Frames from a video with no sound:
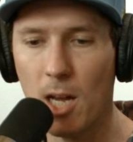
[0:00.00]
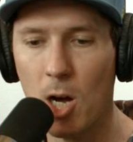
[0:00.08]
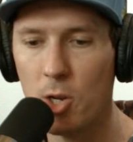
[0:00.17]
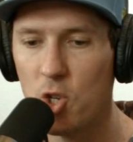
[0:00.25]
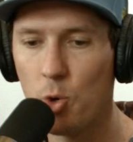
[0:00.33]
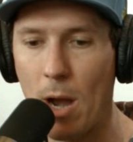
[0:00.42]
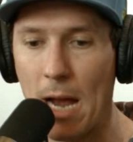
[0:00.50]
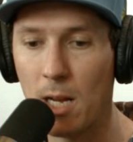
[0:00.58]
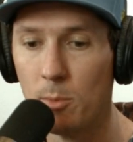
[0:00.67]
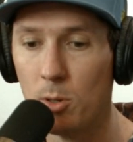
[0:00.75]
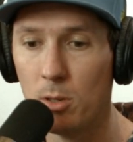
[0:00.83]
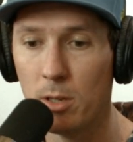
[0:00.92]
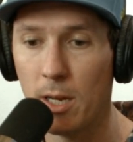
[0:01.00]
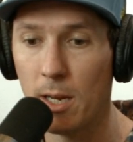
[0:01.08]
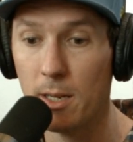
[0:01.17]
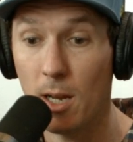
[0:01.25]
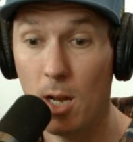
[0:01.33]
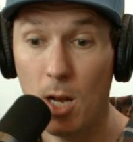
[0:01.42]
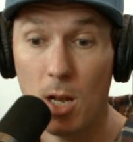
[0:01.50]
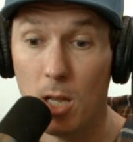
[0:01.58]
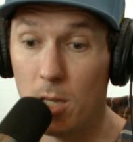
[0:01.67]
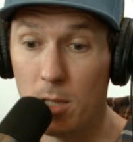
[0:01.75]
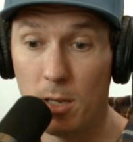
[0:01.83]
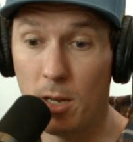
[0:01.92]
untrackable, and
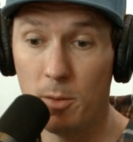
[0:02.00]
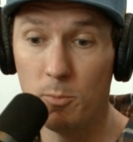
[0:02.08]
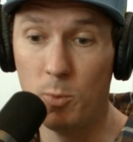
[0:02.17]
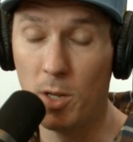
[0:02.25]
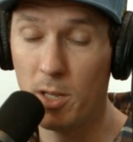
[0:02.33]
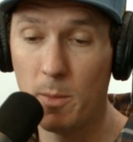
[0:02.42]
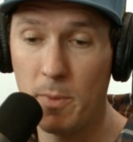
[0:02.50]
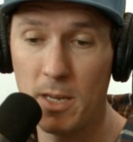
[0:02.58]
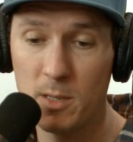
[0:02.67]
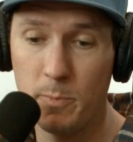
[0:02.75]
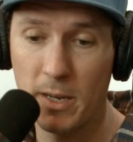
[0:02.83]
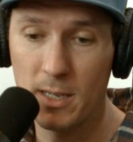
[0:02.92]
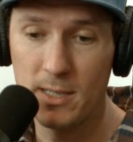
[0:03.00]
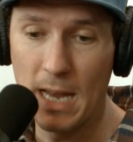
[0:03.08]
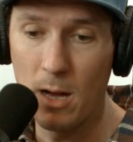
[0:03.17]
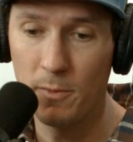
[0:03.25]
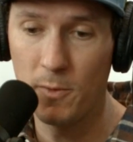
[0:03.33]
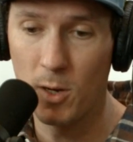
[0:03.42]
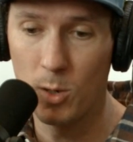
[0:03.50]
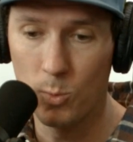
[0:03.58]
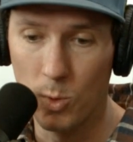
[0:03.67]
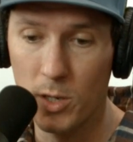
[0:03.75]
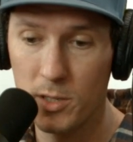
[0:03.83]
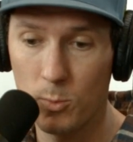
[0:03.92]
really his biggest downfall
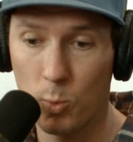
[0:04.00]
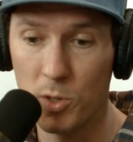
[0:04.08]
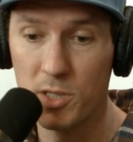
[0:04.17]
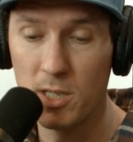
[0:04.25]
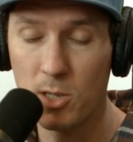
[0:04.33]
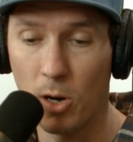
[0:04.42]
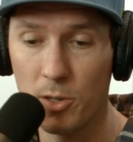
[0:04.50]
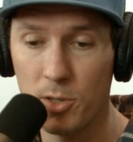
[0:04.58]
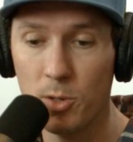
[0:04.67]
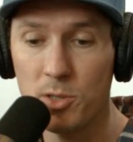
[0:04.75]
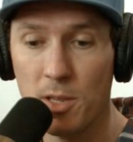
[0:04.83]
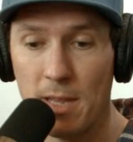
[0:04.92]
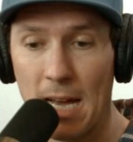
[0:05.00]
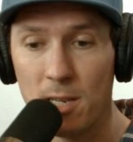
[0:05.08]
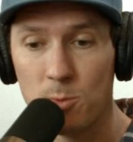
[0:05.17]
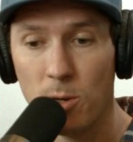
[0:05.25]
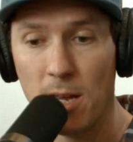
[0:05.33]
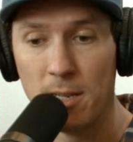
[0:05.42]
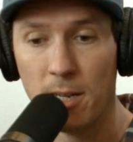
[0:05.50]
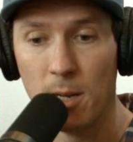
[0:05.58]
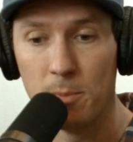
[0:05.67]
was these cartoons, and that's what ended up.